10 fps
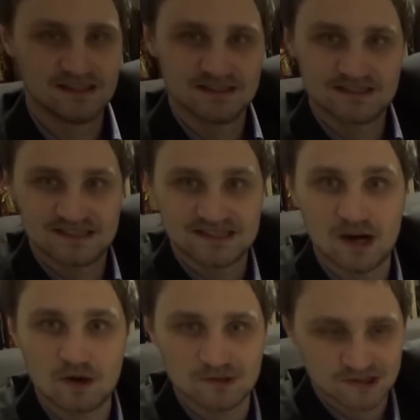
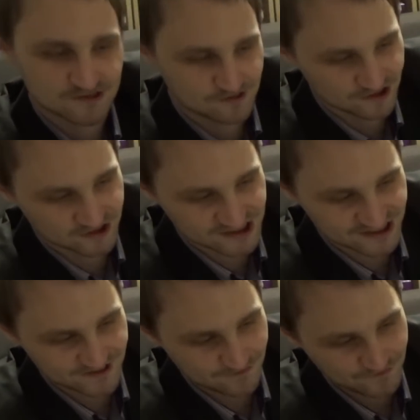Star Wars
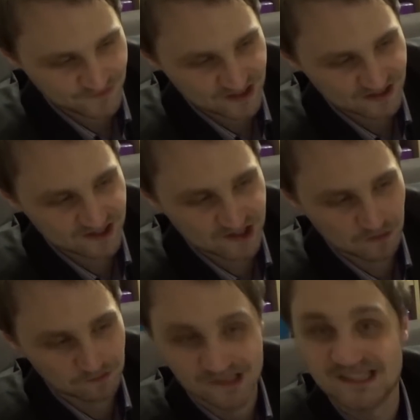Trilogy
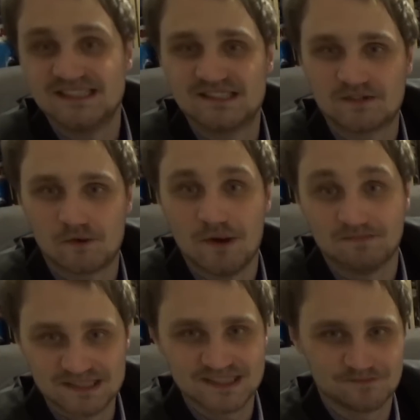Complete
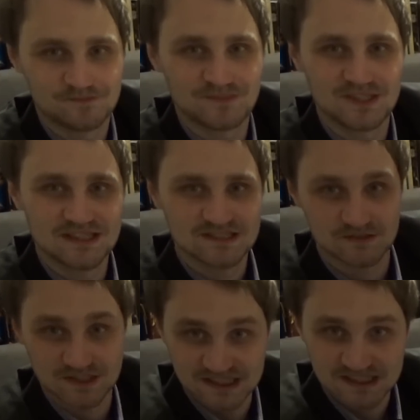Scripts.
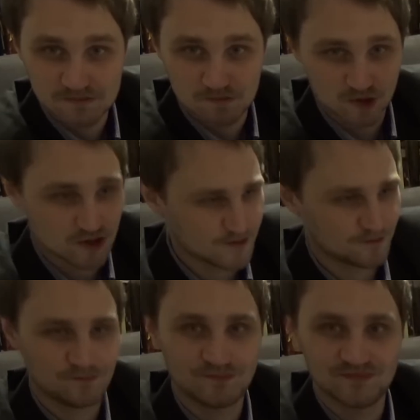So this is a book
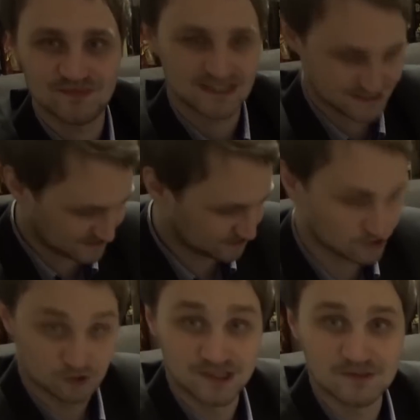that's
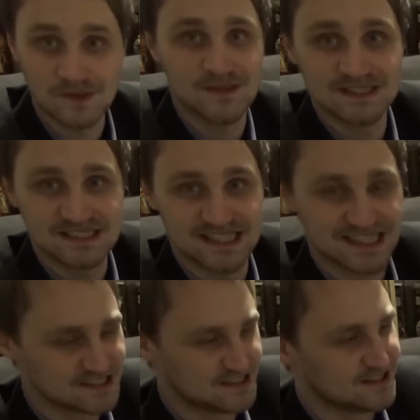included with this
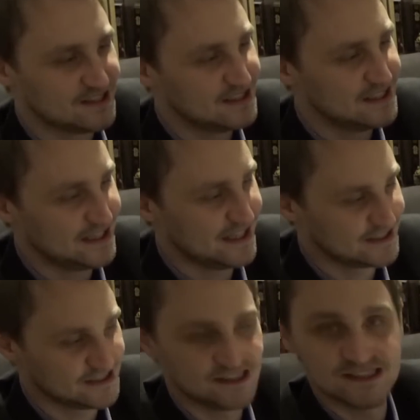set,
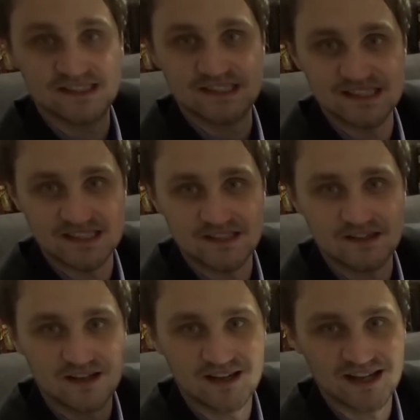and it is
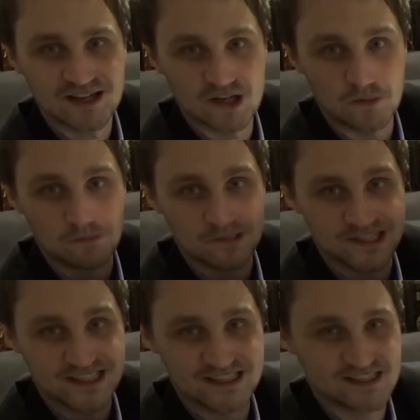the
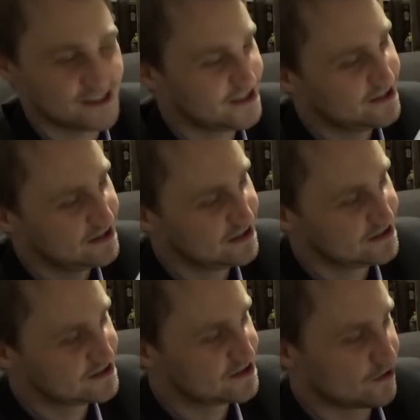complete
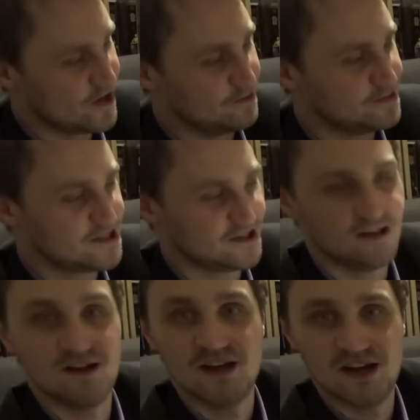script
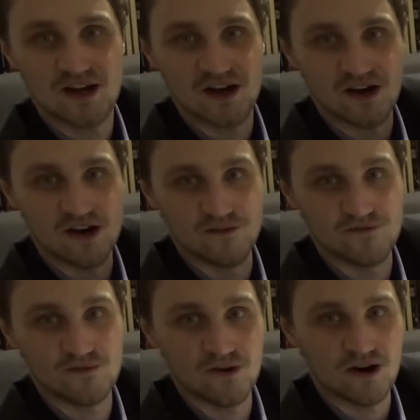of
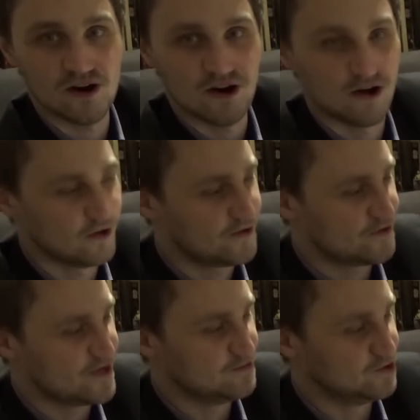all
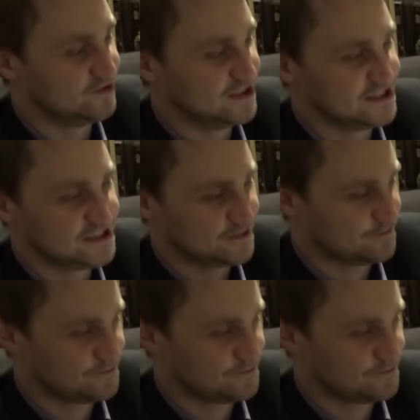three movies.